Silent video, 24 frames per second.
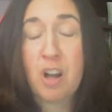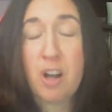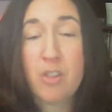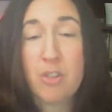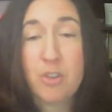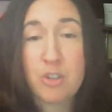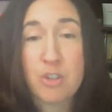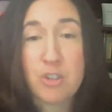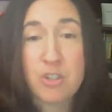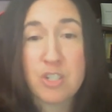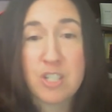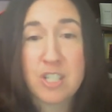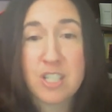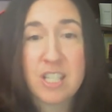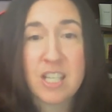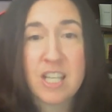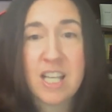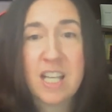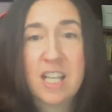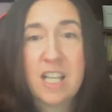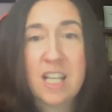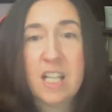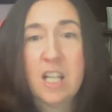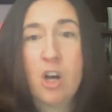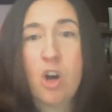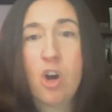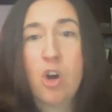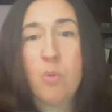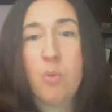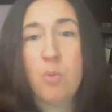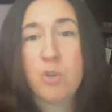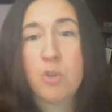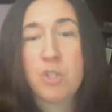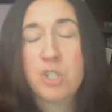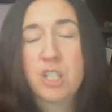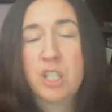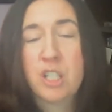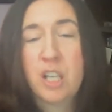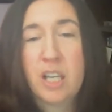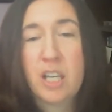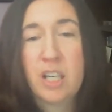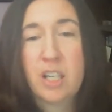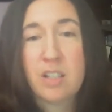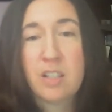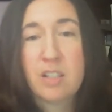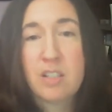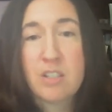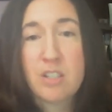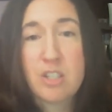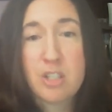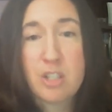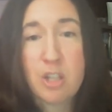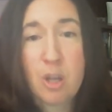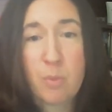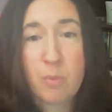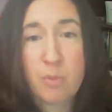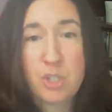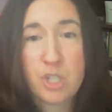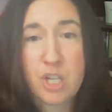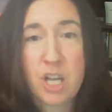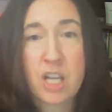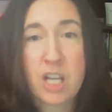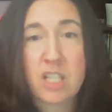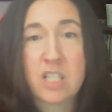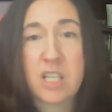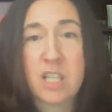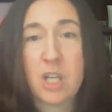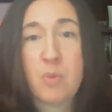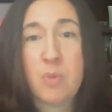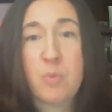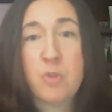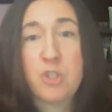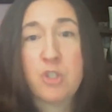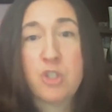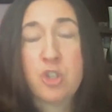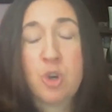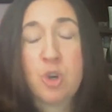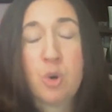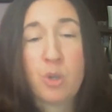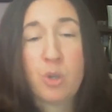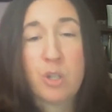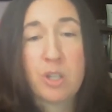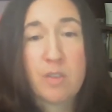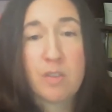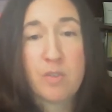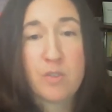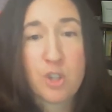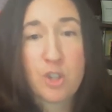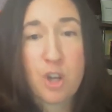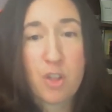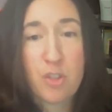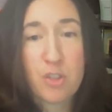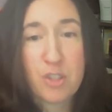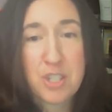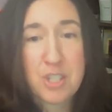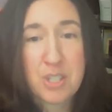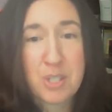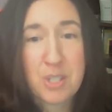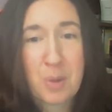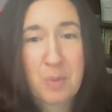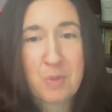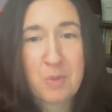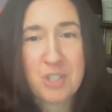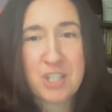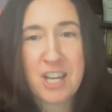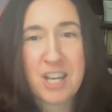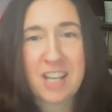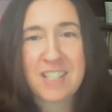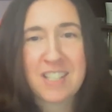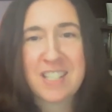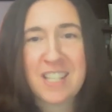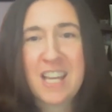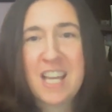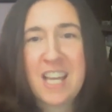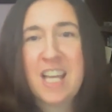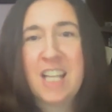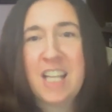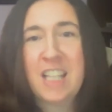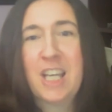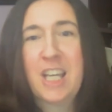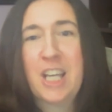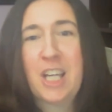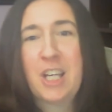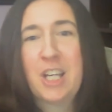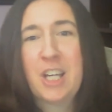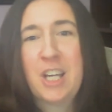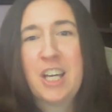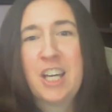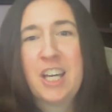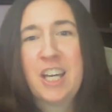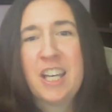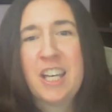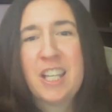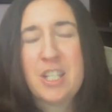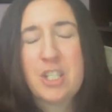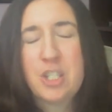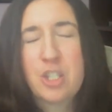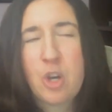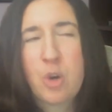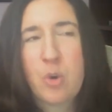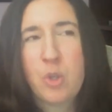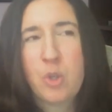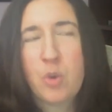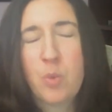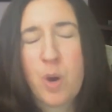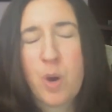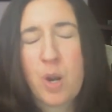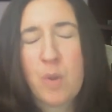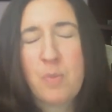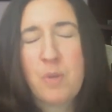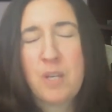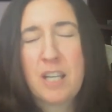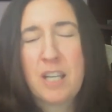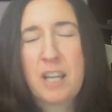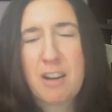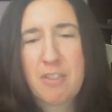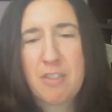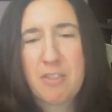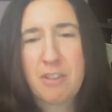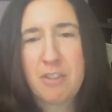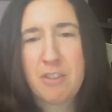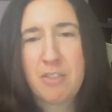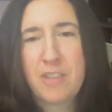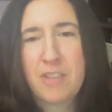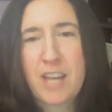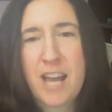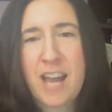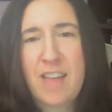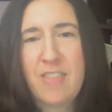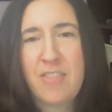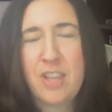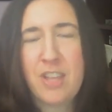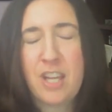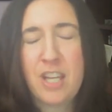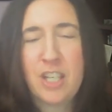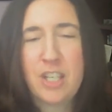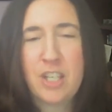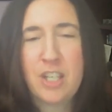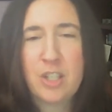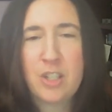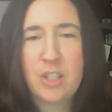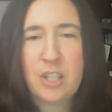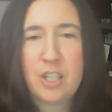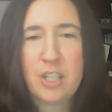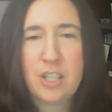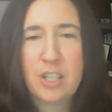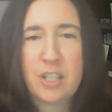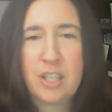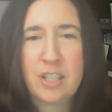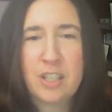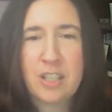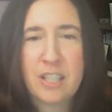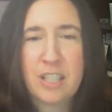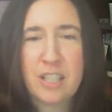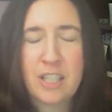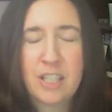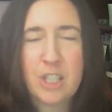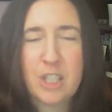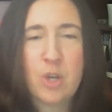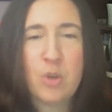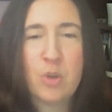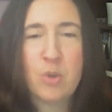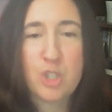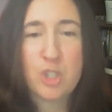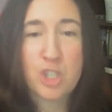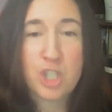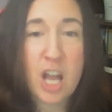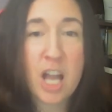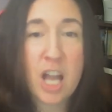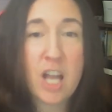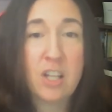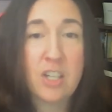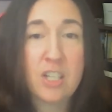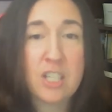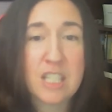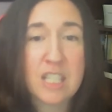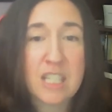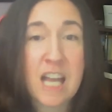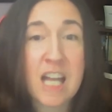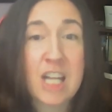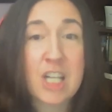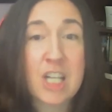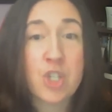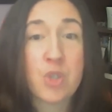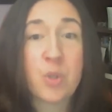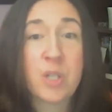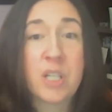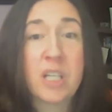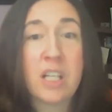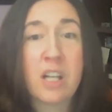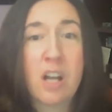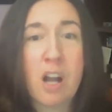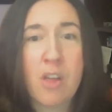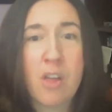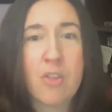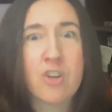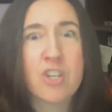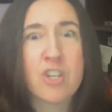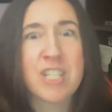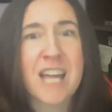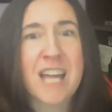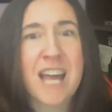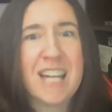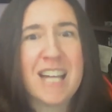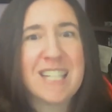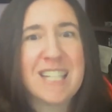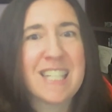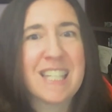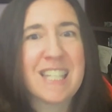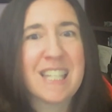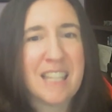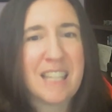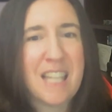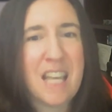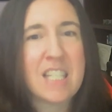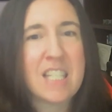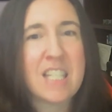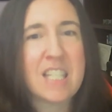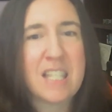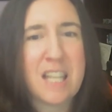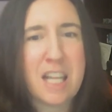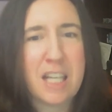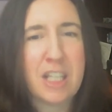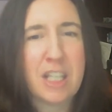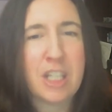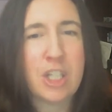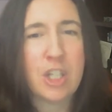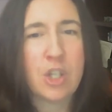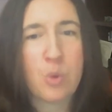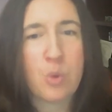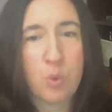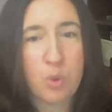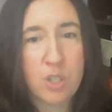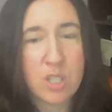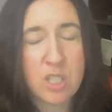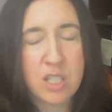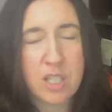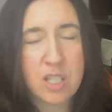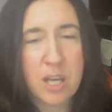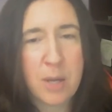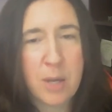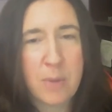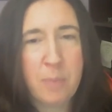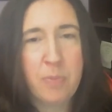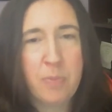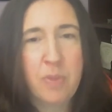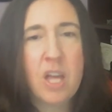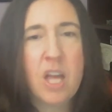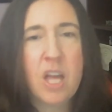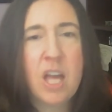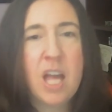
others almost like subjects, like bestow gifts on the subjects. Like so, you want to be careful of that. That, it, that the Leo child is not treating others as less than equal to them